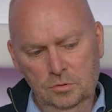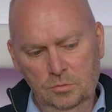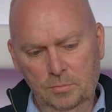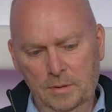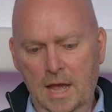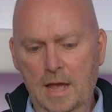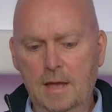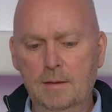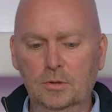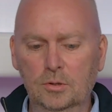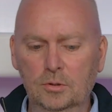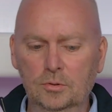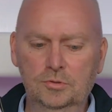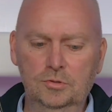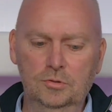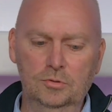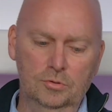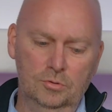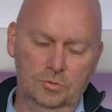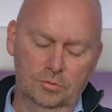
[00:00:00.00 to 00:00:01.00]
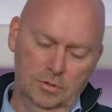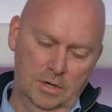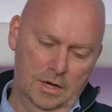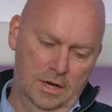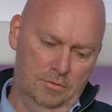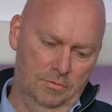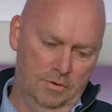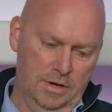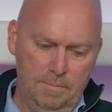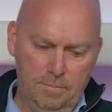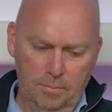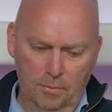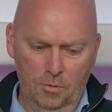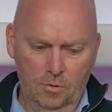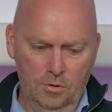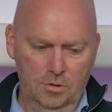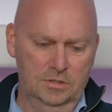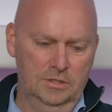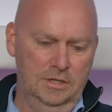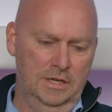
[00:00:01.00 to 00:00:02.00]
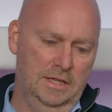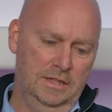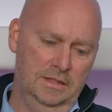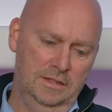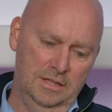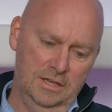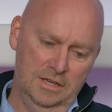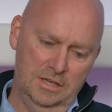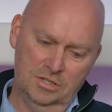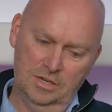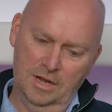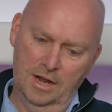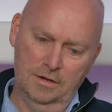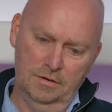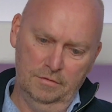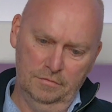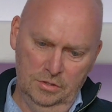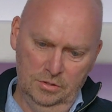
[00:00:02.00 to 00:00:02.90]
be able to report in these kind of